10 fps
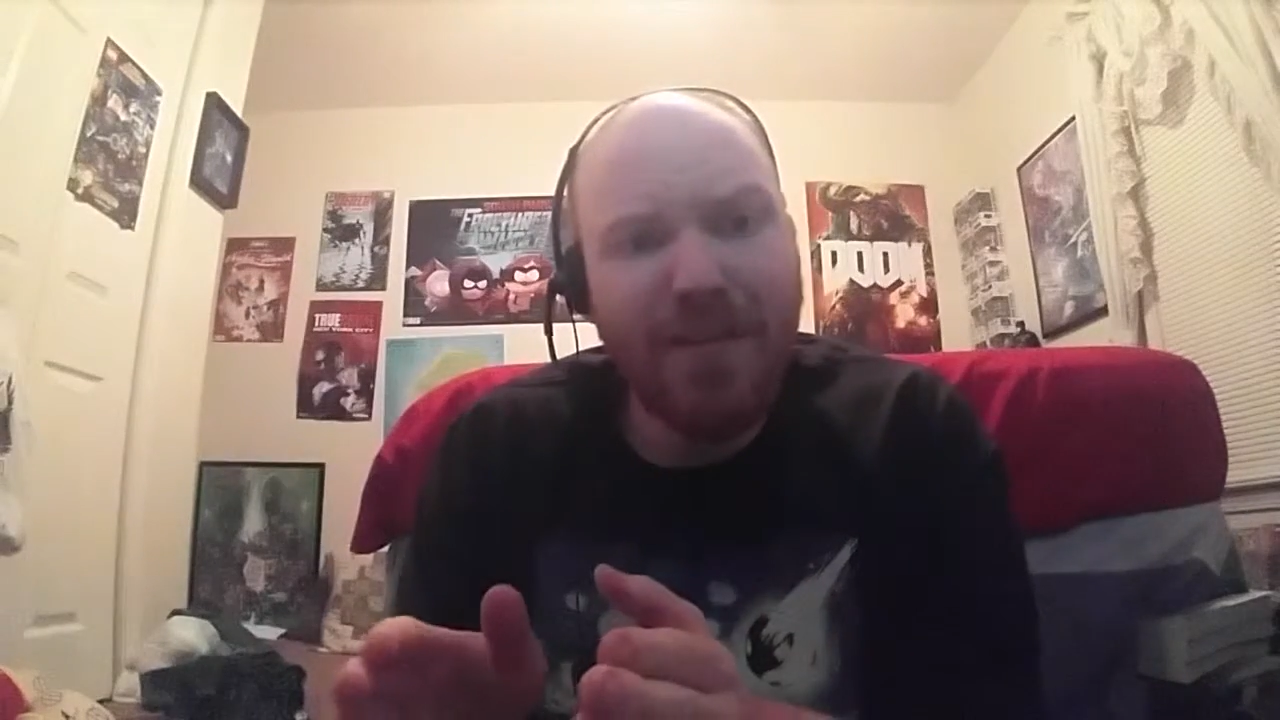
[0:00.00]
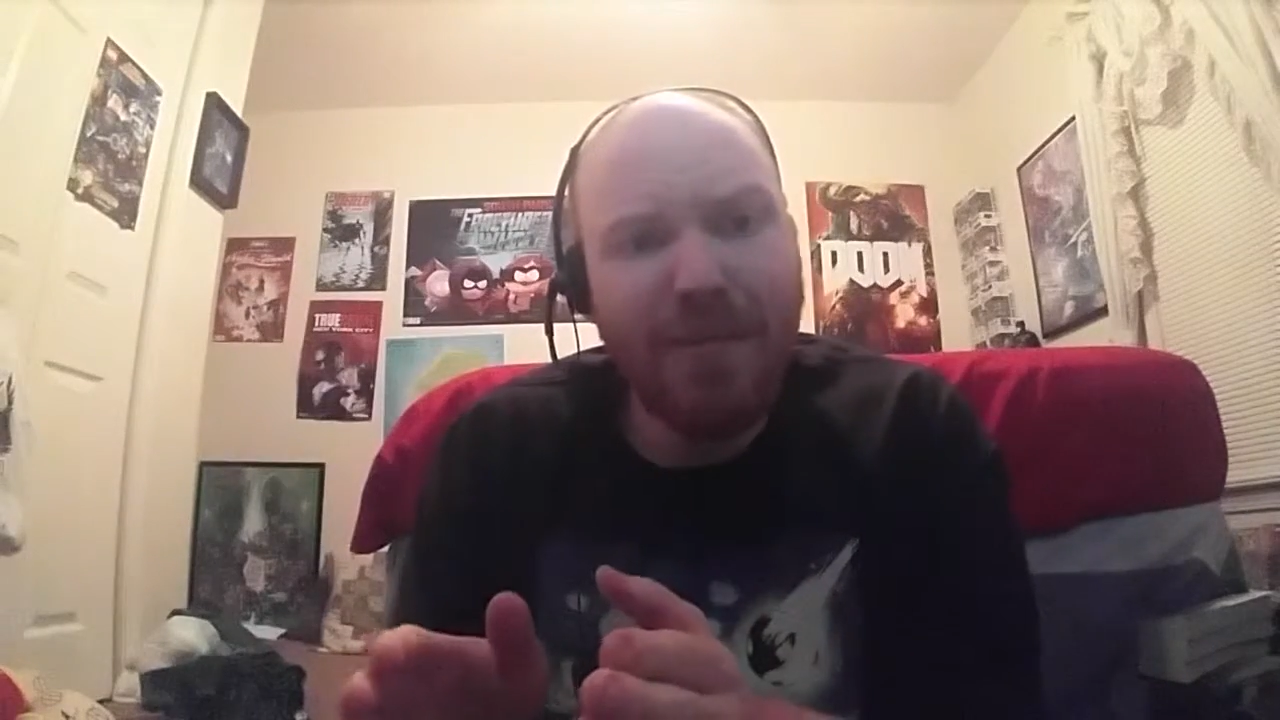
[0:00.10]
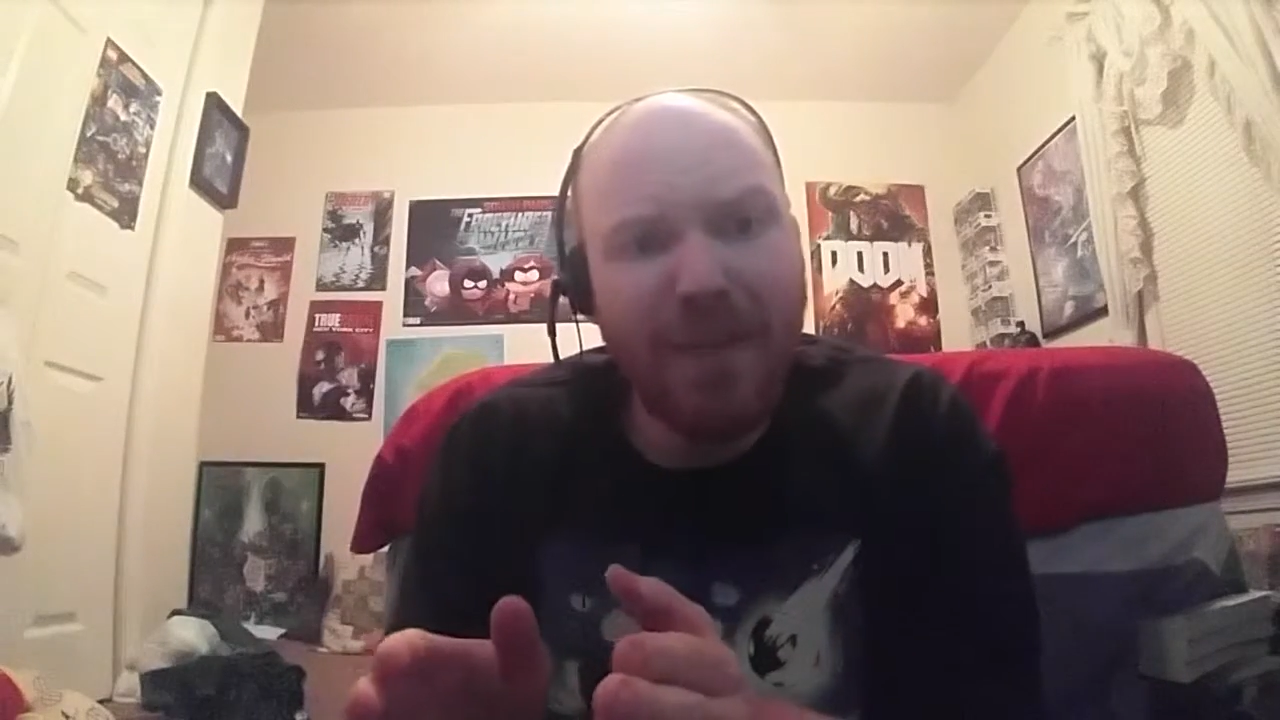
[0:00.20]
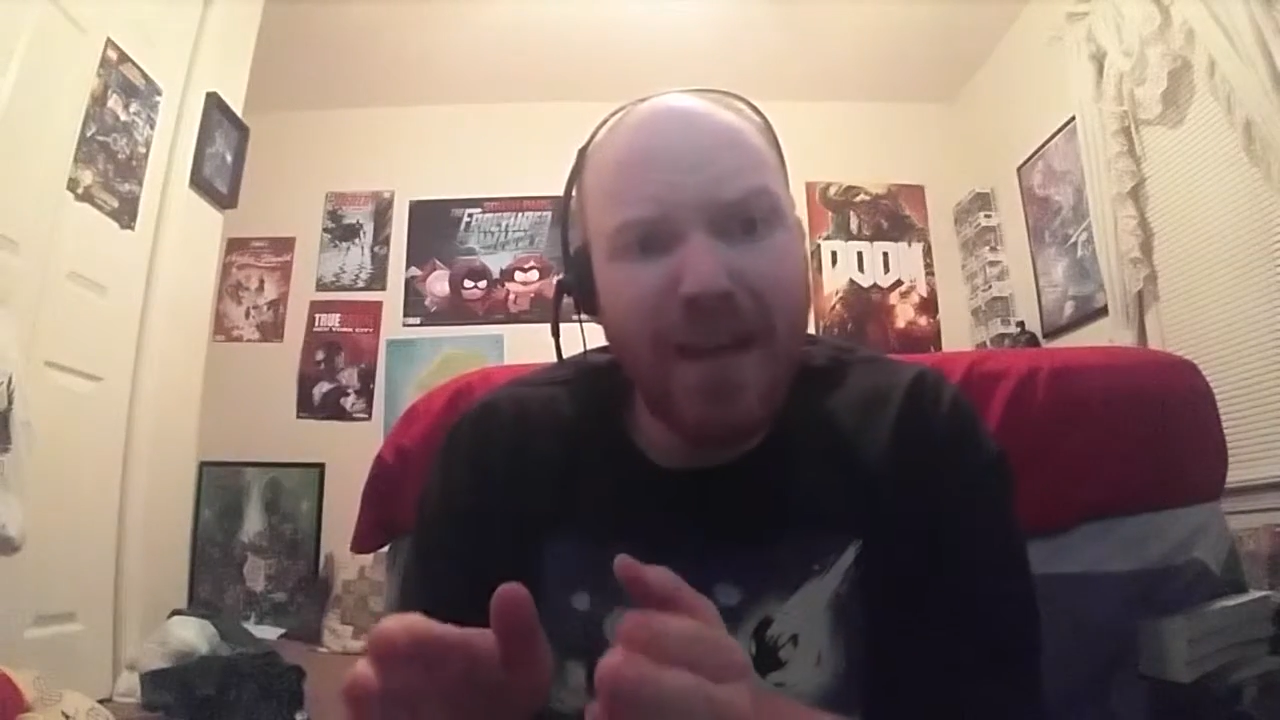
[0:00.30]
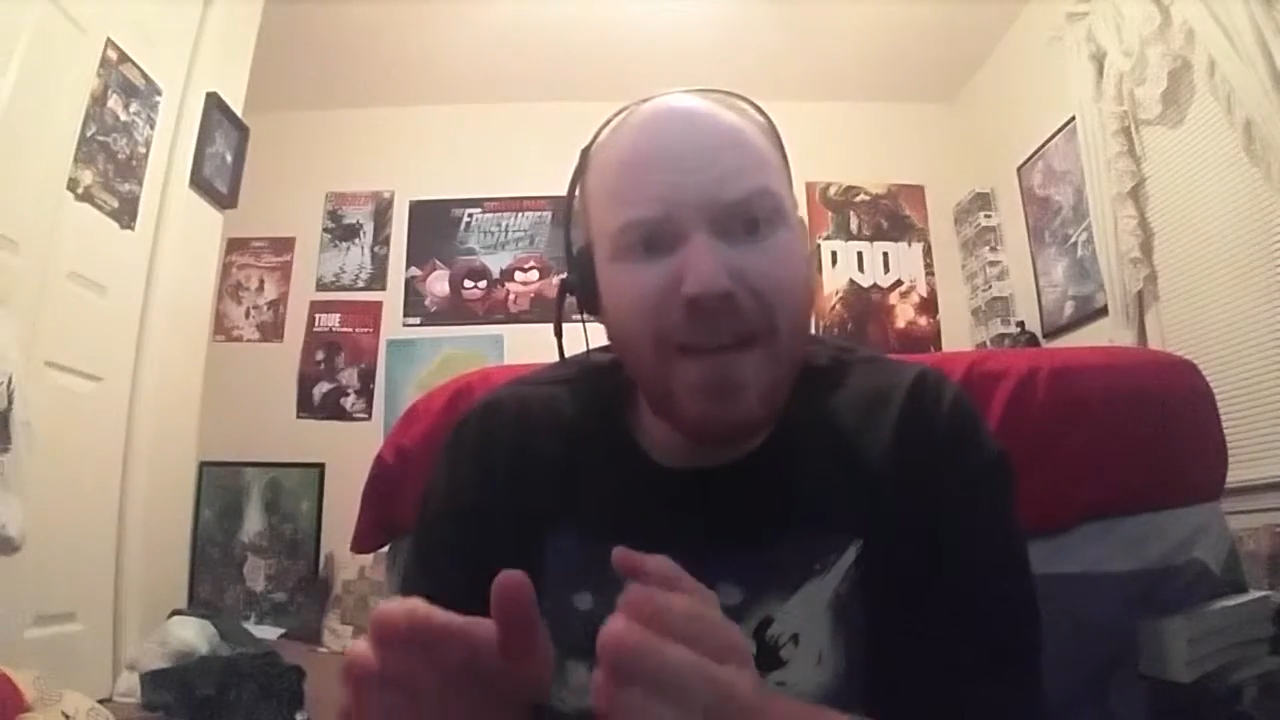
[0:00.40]
the
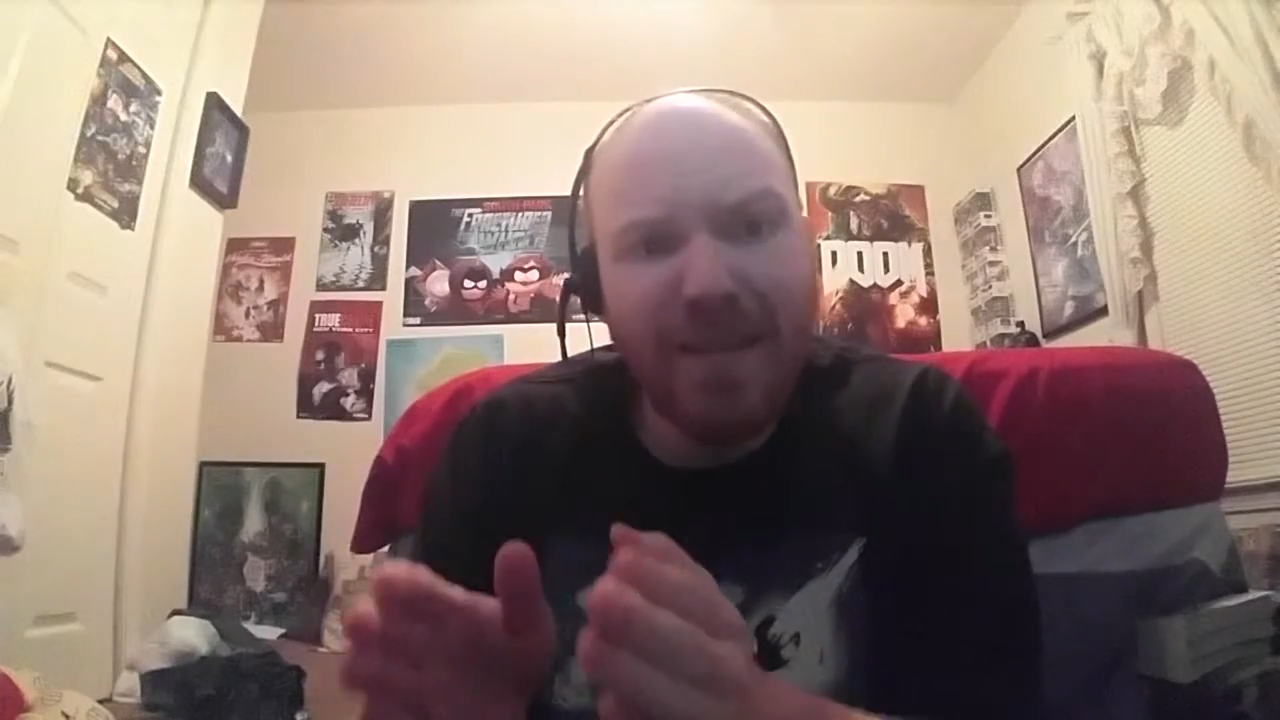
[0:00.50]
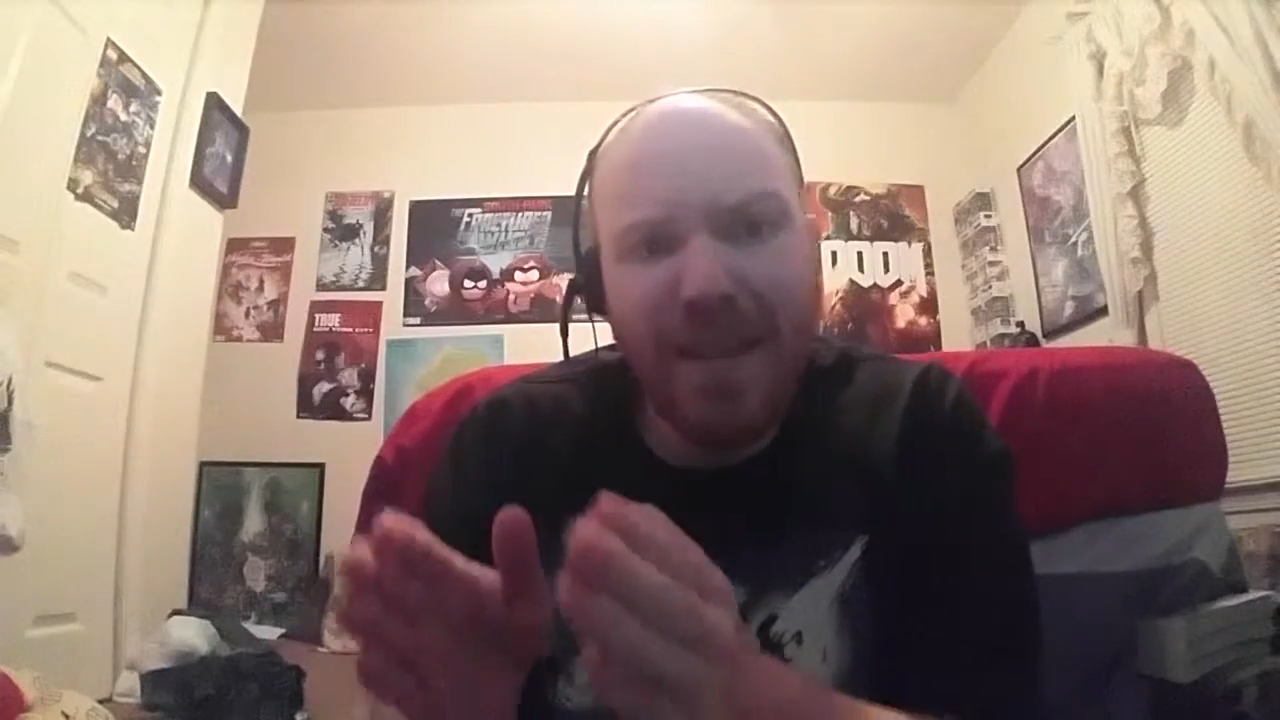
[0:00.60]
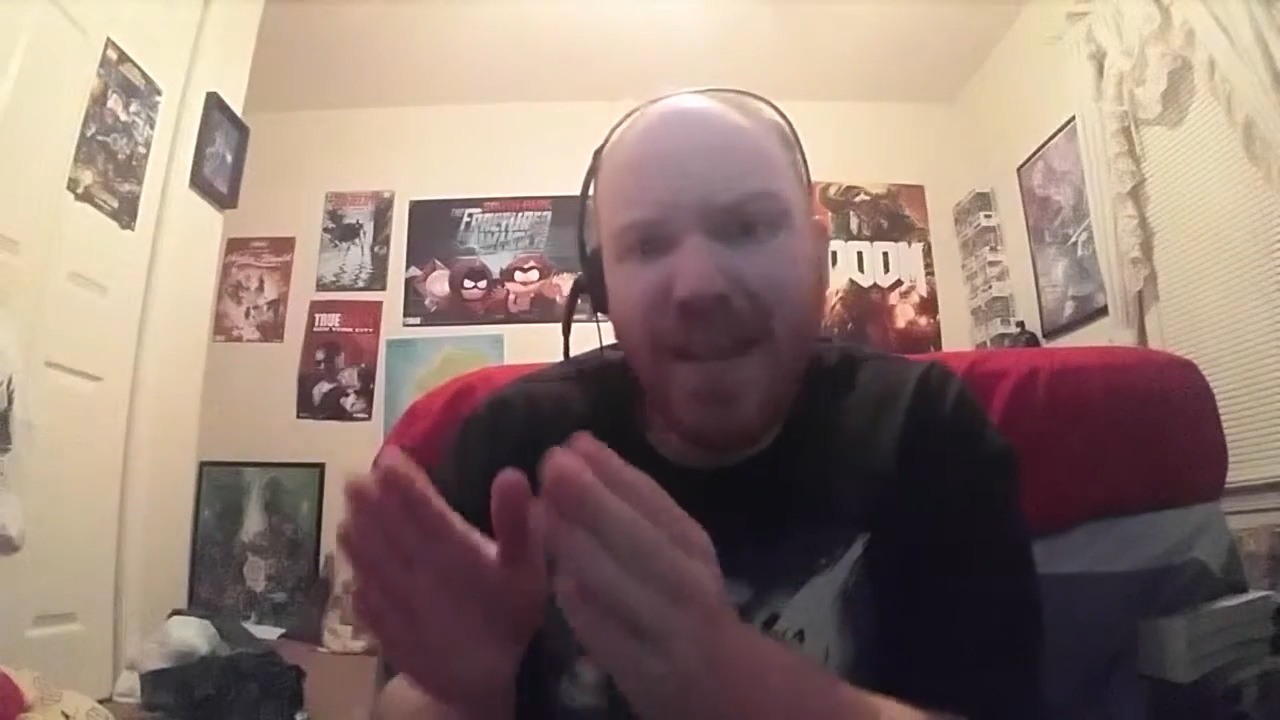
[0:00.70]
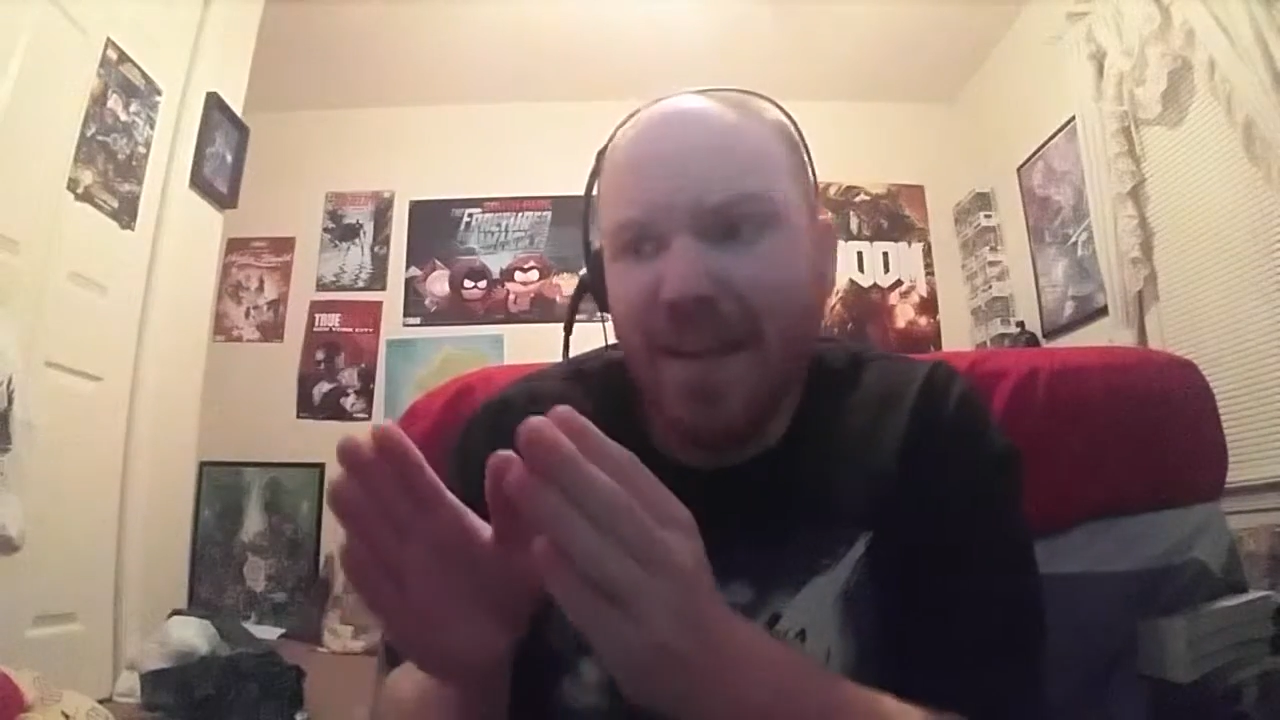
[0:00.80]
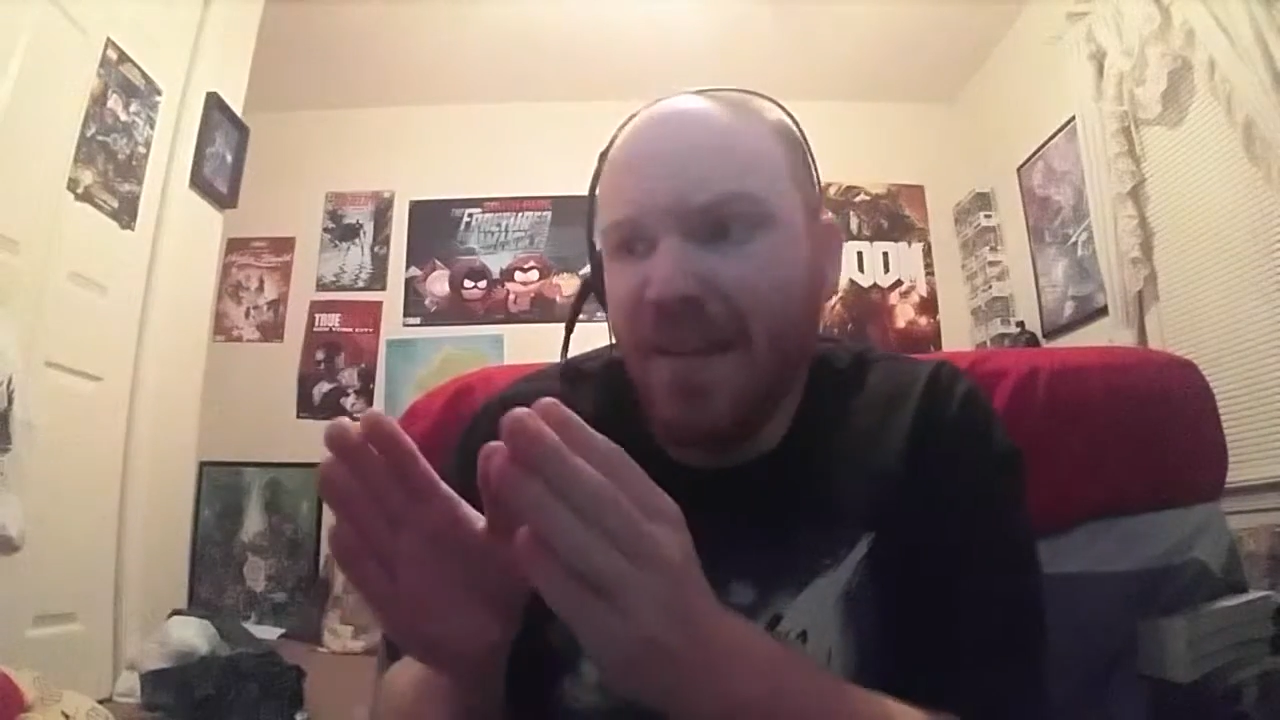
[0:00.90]
fact
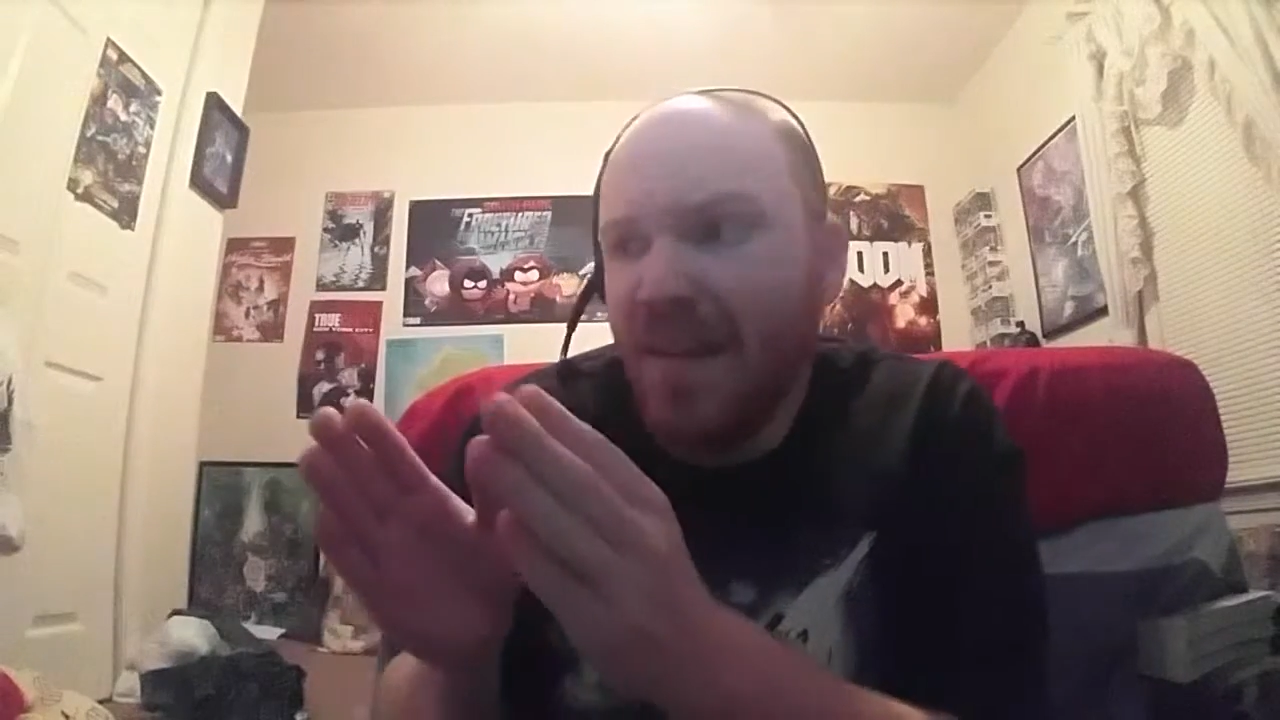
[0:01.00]
that